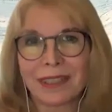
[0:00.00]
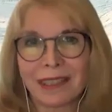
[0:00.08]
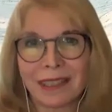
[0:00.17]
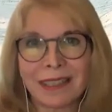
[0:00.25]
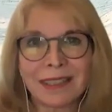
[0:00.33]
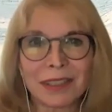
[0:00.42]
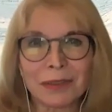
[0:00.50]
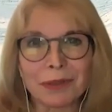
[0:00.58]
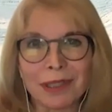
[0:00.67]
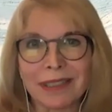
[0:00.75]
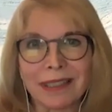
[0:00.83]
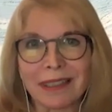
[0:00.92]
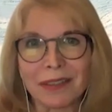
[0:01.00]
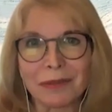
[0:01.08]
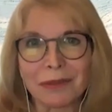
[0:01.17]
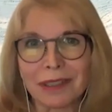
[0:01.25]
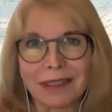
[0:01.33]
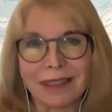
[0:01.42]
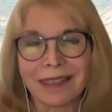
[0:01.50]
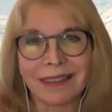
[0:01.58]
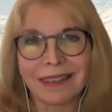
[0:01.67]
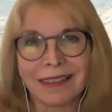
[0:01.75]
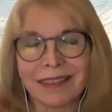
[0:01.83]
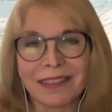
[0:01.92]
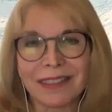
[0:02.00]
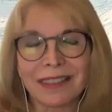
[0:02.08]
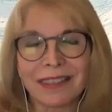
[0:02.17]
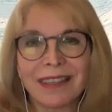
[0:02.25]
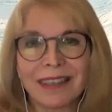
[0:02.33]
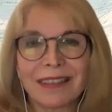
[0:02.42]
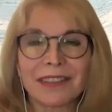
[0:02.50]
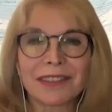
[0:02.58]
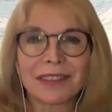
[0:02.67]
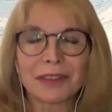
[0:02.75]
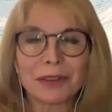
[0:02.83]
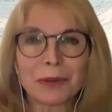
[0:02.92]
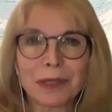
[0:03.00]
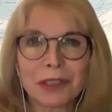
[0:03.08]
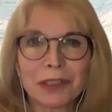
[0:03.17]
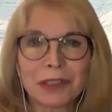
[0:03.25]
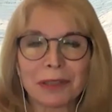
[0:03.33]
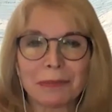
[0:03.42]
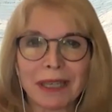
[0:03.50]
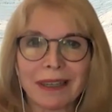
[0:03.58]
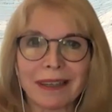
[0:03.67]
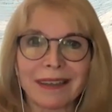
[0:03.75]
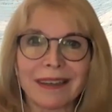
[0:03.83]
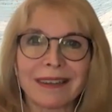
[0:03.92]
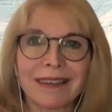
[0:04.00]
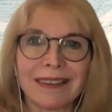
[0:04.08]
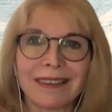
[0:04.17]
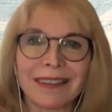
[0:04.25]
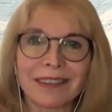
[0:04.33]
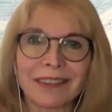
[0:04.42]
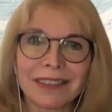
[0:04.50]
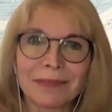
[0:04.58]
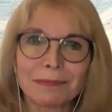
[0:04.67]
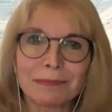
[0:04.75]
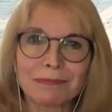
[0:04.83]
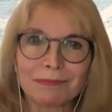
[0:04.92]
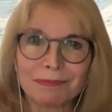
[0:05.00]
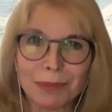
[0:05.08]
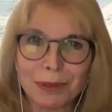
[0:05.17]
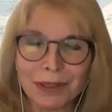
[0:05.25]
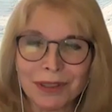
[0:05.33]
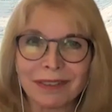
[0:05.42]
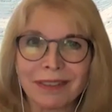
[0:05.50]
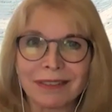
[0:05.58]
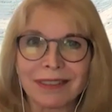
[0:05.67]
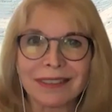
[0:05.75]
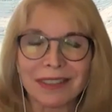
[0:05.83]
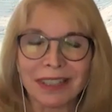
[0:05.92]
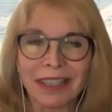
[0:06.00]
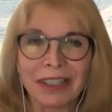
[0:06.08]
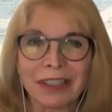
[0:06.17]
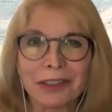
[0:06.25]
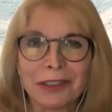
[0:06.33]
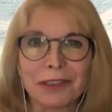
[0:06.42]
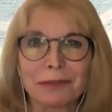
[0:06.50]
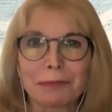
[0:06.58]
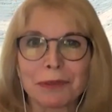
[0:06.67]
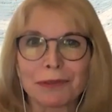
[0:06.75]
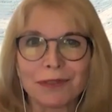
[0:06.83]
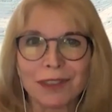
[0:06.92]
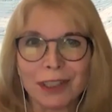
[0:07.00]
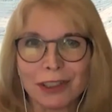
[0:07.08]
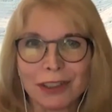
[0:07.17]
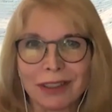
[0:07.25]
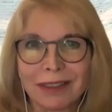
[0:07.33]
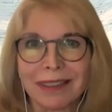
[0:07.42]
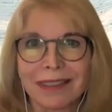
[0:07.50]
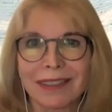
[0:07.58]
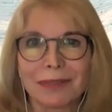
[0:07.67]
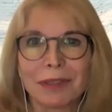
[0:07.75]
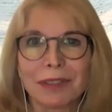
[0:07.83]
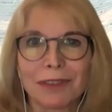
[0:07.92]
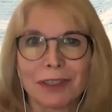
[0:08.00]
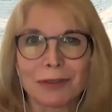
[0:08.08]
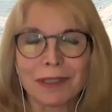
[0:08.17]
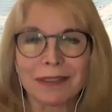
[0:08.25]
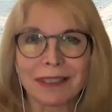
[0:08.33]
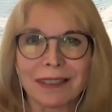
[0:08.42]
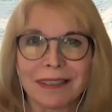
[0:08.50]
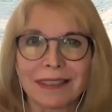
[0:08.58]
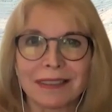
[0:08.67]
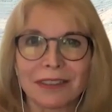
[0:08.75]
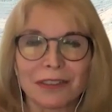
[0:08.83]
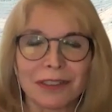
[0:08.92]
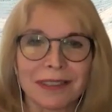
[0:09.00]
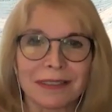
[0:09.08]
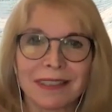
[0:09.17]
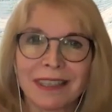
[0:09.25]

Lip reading: It is a depressing headwind. I think there's no question about it. And our personal standards of professionalism have always led us to just,